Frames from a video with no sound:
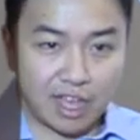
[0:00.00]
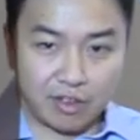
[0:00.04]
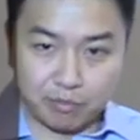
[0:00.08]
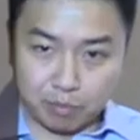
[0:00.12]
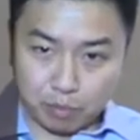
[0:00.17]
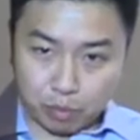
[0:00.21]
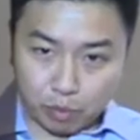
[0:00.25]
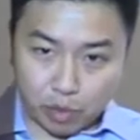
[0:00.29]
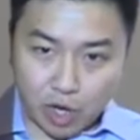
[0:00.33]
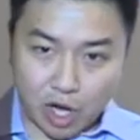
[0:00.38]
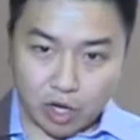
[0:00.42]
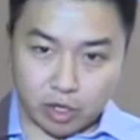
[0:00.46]

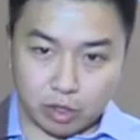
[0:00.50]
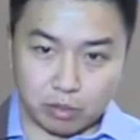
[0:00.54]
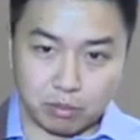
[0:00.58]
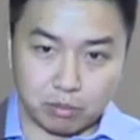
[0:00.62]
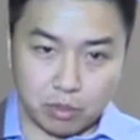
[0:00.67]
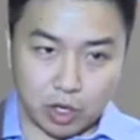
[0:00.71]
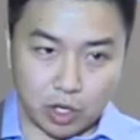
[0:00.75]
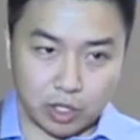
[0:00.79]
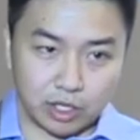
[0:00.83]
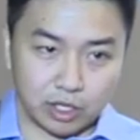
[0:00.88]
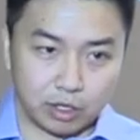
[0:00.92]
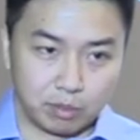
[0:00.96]
have broader
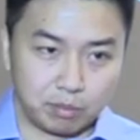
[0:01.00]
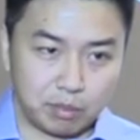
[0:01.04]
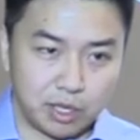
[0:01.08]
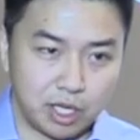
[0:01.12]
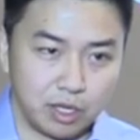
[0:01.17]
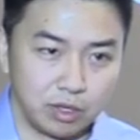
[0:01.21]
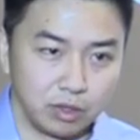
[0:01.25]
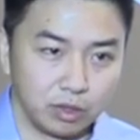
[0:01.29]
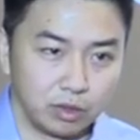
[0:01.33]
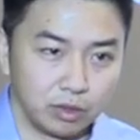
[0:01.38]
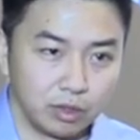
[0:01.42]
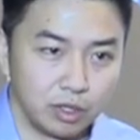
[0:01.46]
market
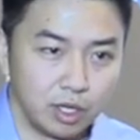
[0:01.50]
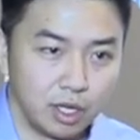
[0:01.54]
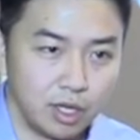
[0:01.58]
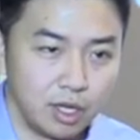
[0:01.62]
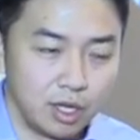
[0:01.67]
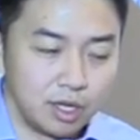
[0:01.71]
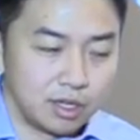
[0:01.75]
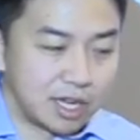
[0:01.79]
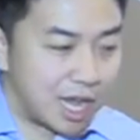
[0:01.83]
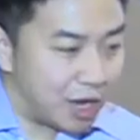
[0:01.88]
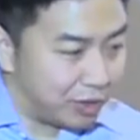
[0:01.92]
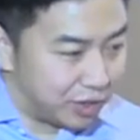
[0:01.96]
appeal.
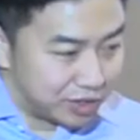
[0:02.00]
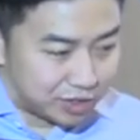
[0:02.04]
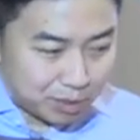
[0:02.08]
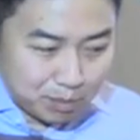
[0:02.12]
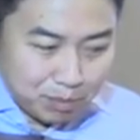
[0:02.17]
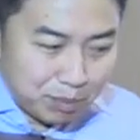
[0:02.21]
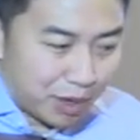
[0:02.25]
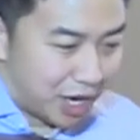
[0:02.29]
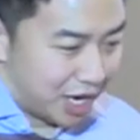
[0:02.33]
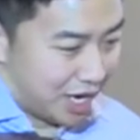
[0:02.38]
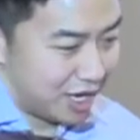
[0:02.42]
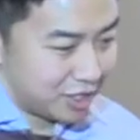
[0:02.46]
Now, it's
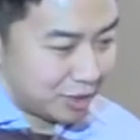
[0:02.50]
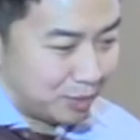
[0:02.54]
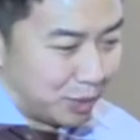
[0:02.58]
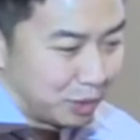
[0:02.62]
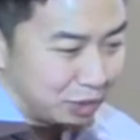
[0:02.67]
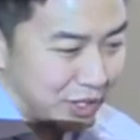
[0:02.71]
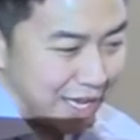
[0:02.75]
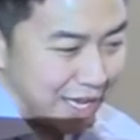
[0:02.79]
impossible